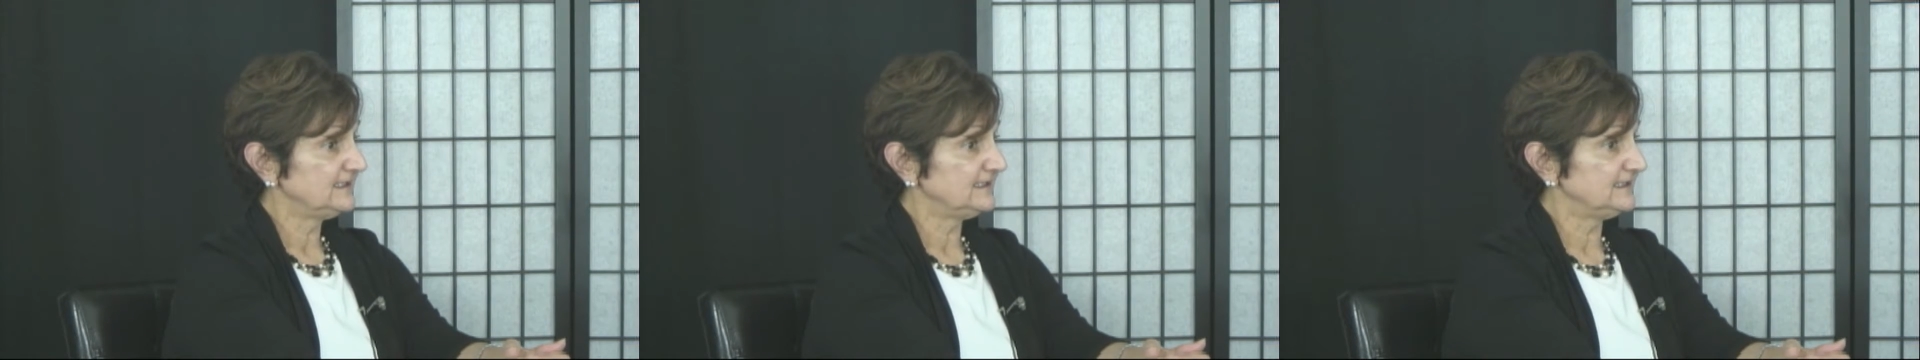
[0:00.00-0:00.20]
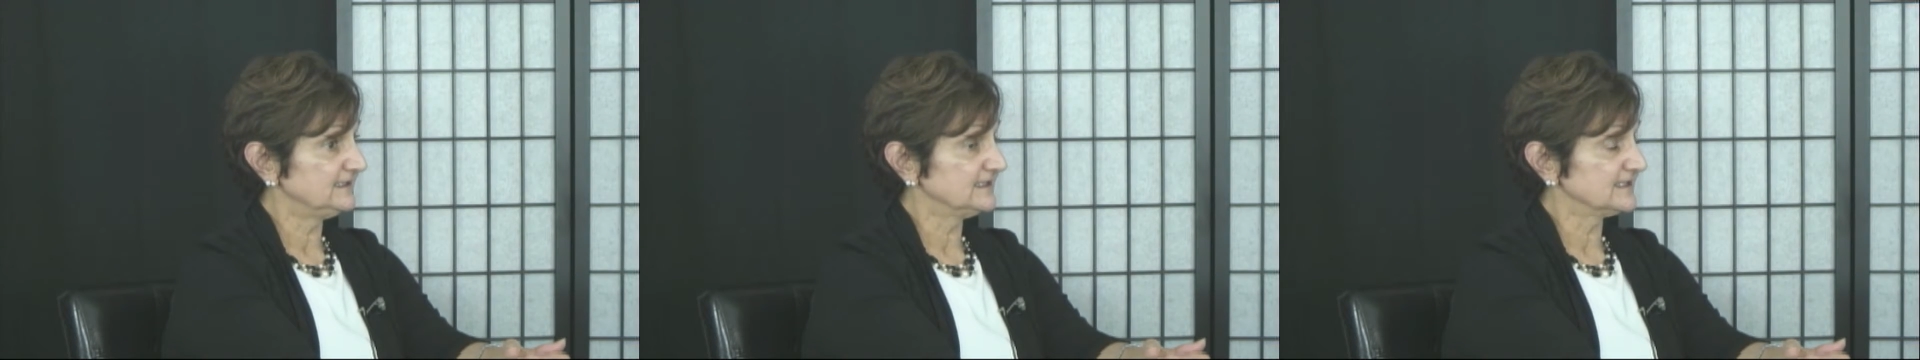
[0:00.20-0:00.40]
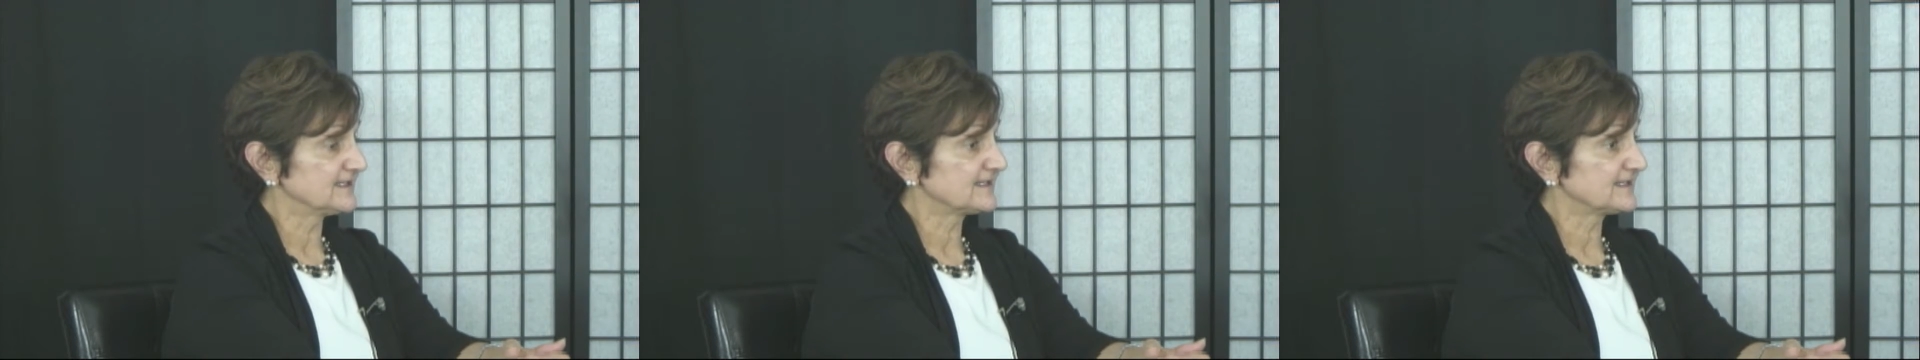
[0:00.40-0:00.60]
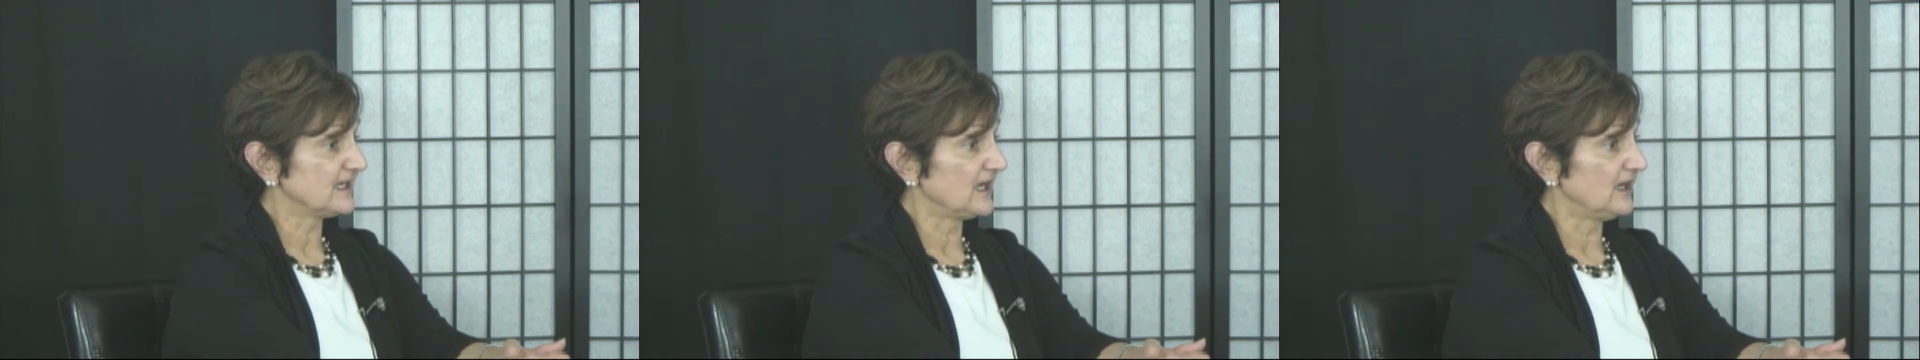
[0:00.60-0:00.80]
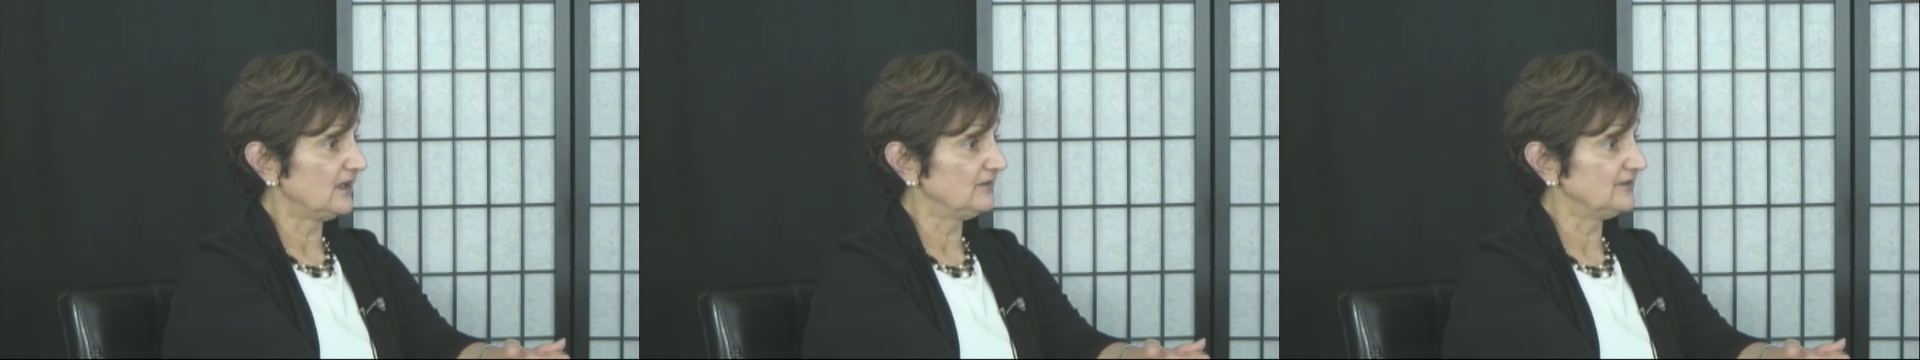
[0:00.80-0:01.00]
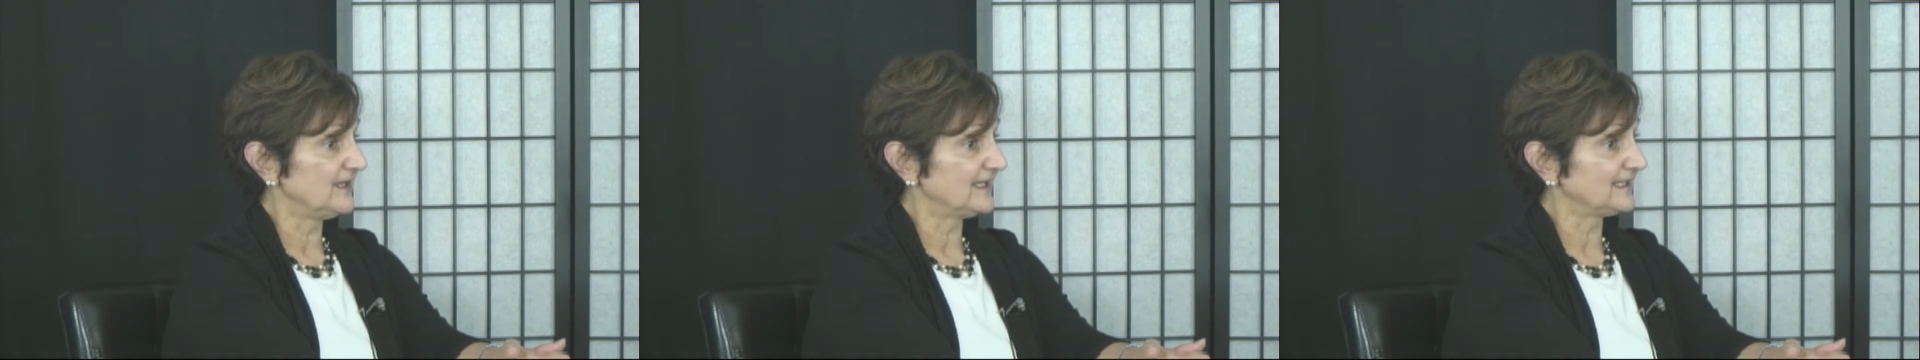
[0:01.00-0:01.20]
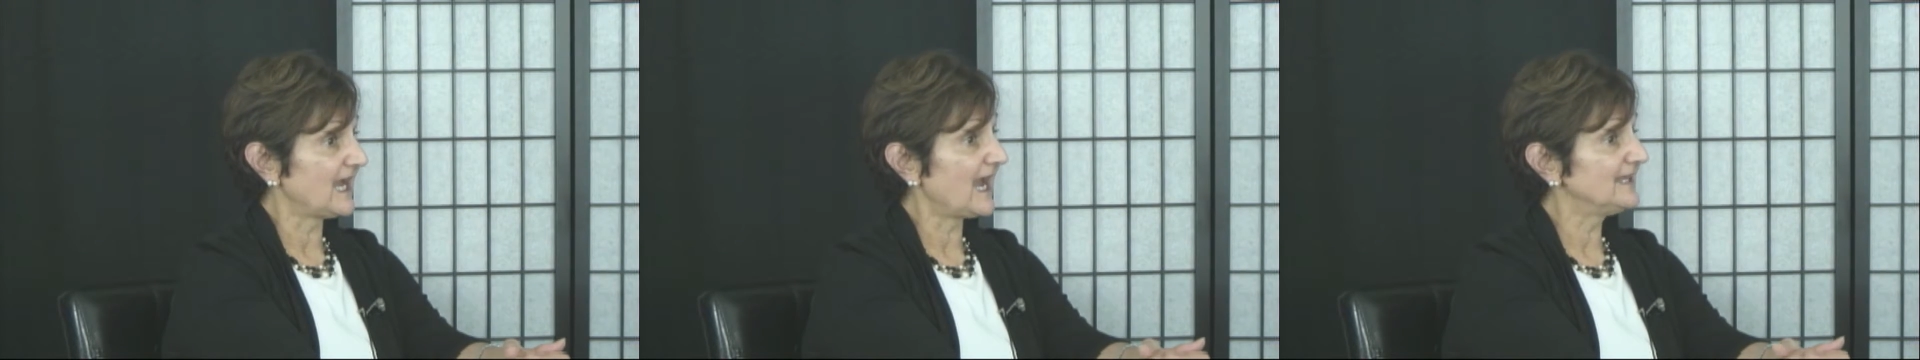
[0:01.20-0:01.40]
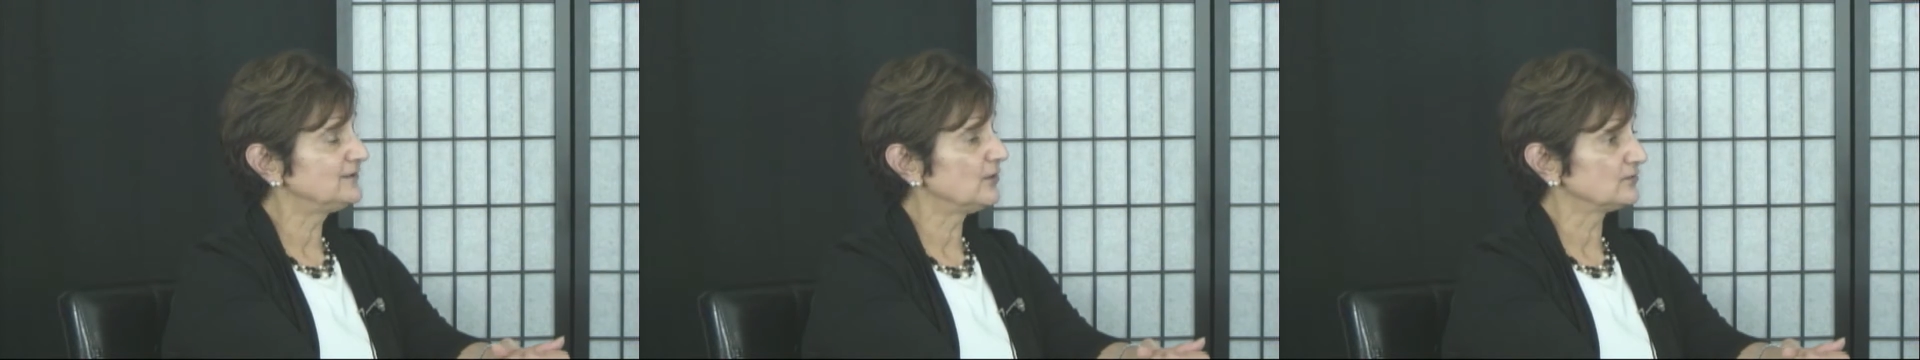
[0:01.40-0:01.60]
is that
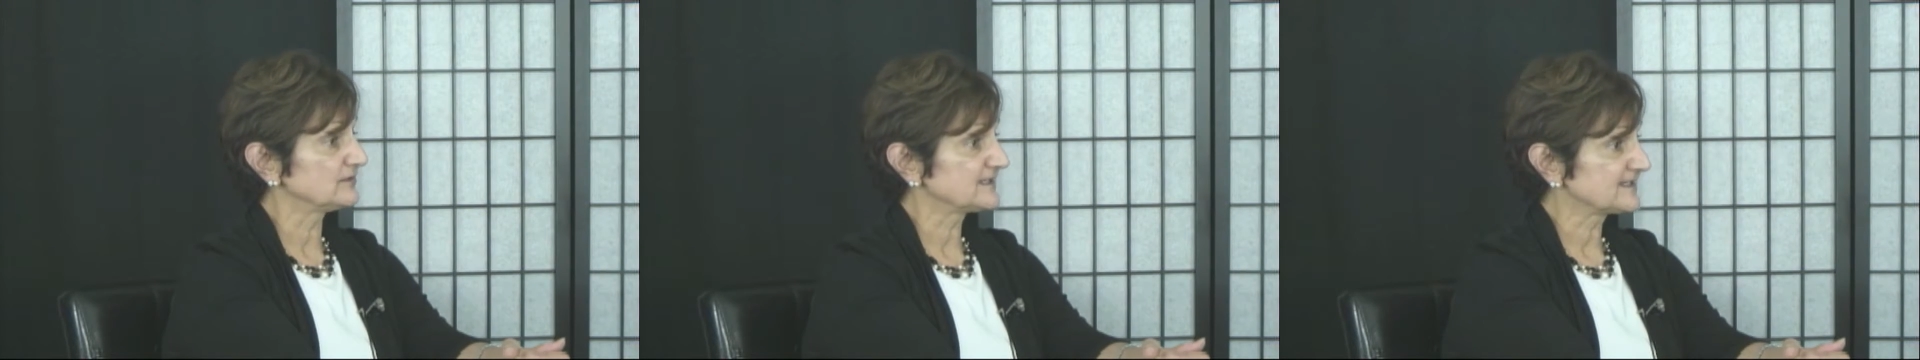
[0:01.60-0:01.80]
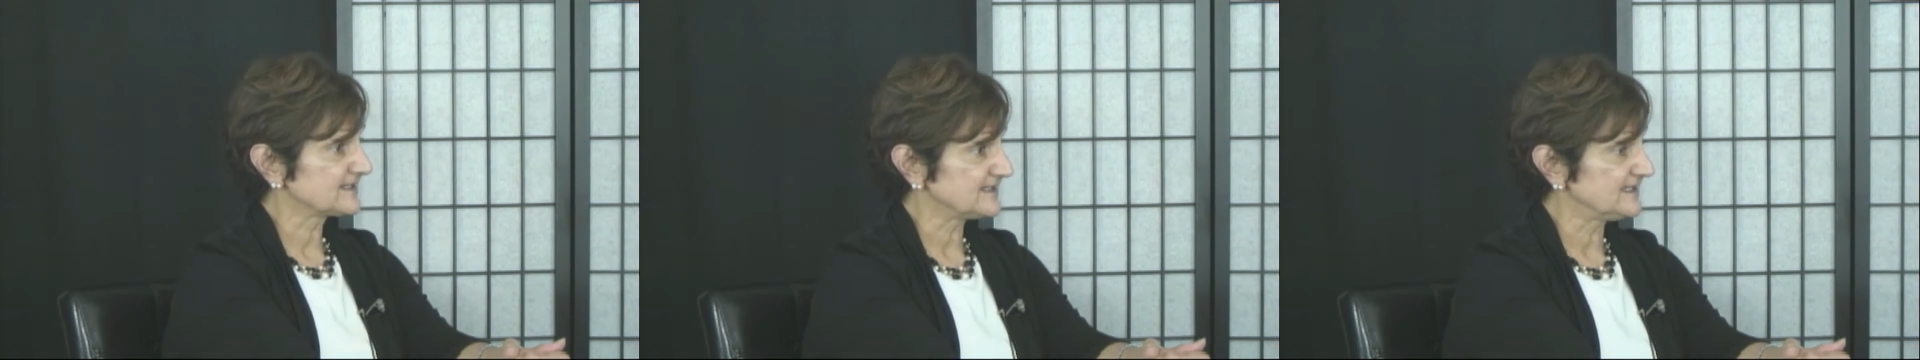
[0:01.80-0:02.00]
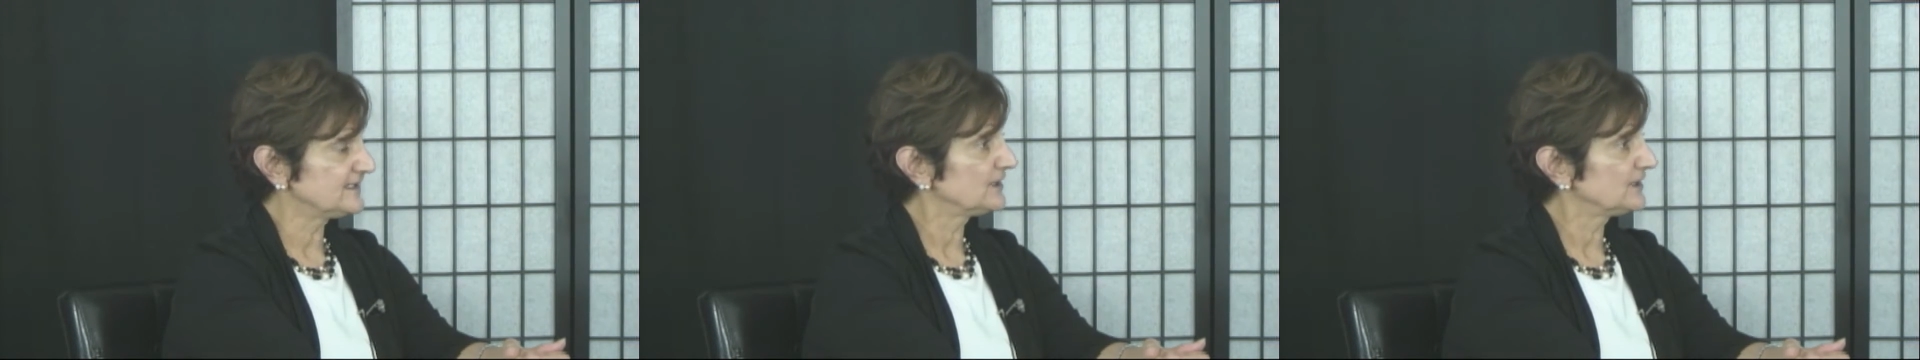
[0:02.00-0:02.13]
I don't seek a